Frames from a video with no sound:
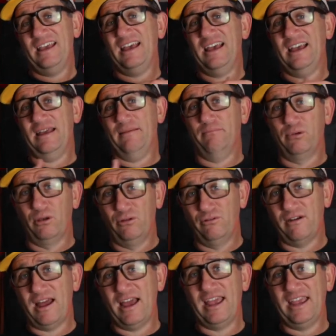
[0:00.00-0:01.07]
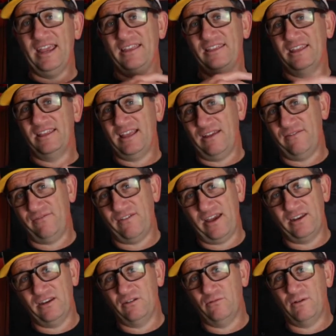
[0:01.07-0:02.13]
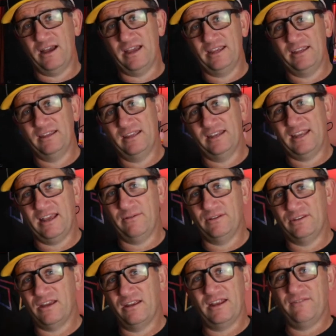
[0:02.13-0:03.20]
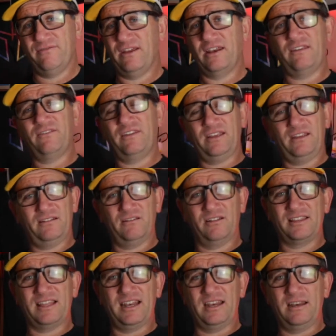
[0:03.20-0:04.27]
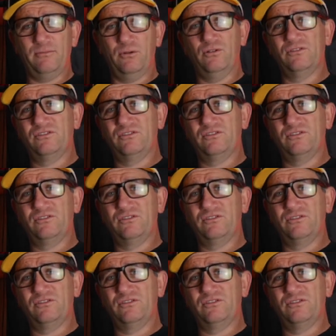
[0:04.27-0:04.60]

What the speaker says: and Blu-ray, and then they faded away, and now we don't have anything like that anymore.